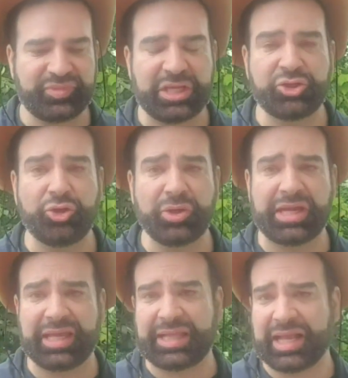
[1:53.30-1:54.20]
So you can
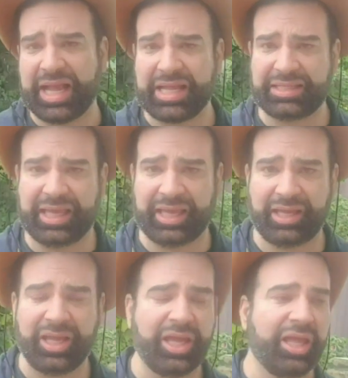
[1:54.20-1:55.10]
get a cutting
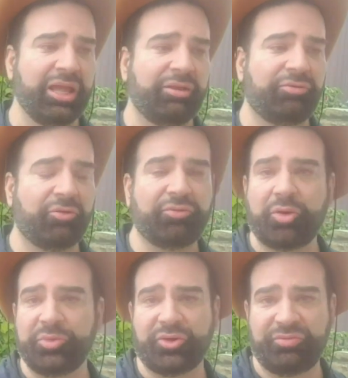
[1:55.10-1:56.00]

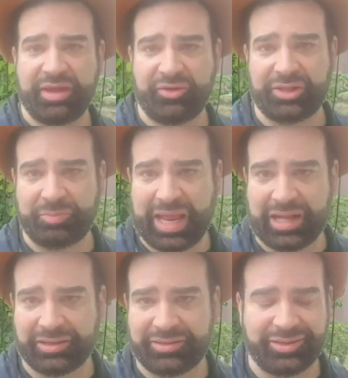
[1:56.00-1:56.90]
from your favorite
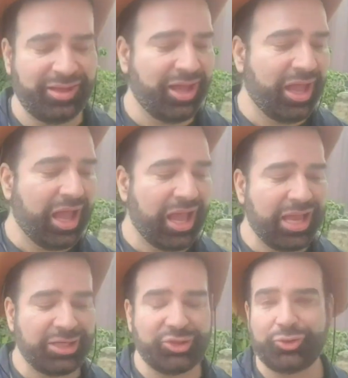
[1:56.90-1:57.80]
plant
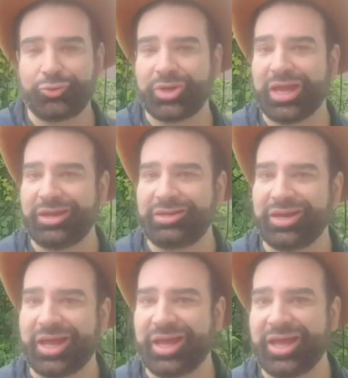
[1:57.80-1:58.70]
and you can
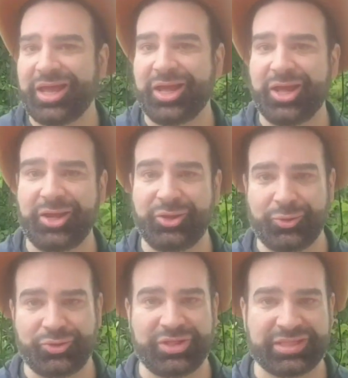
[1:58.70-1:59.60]

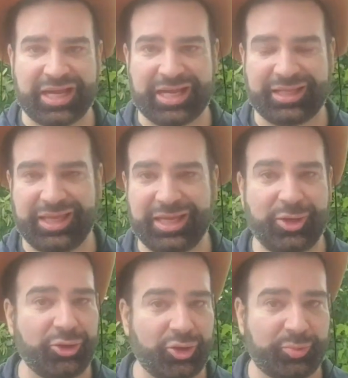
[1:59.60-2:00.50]
use this cutting in
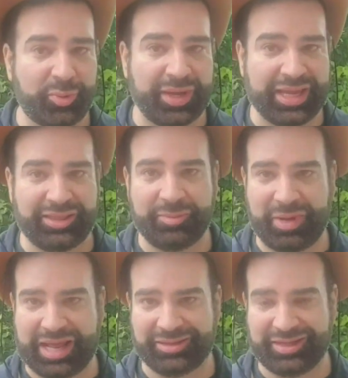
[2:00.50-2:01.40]
order to propagate the
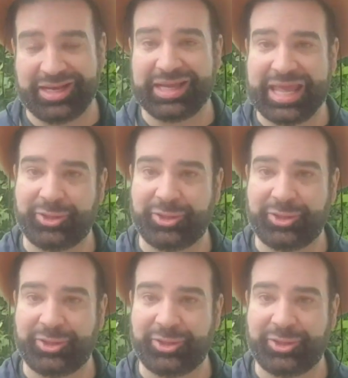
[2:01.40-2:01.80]
plant and create